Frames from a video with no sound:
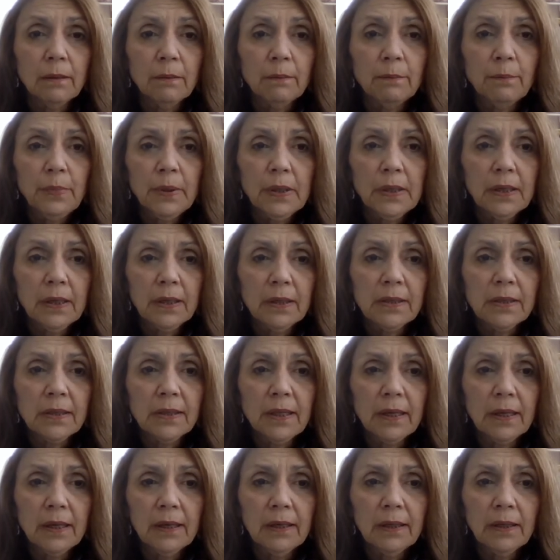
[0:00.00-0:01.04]
because
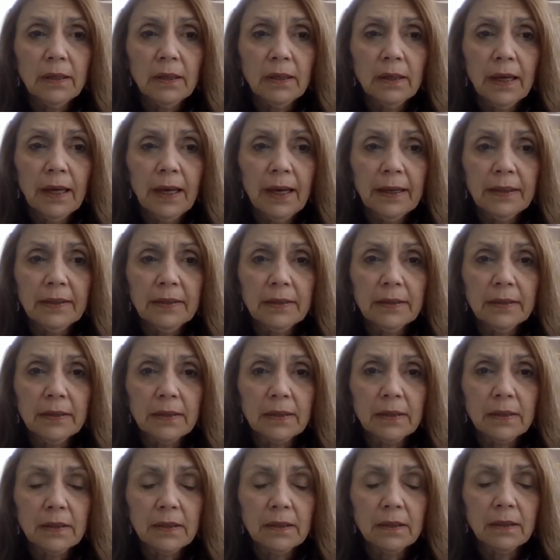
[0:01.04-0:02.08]
they hadn't
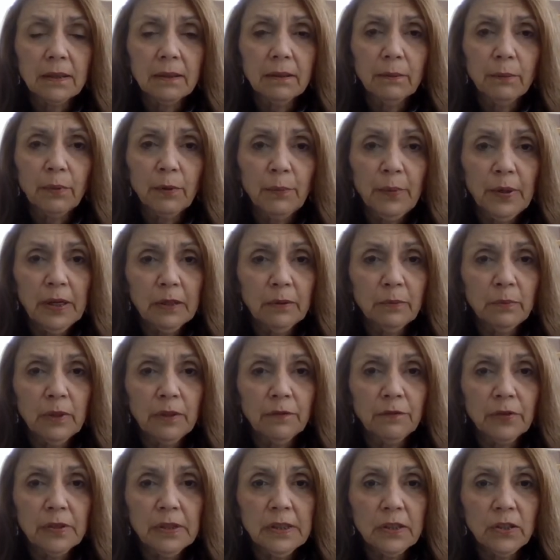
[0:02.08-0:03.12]
prepared me
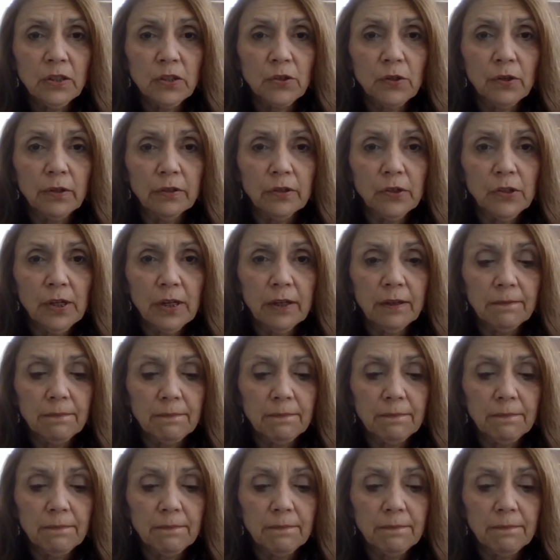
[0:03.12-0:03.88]
for discharge yet.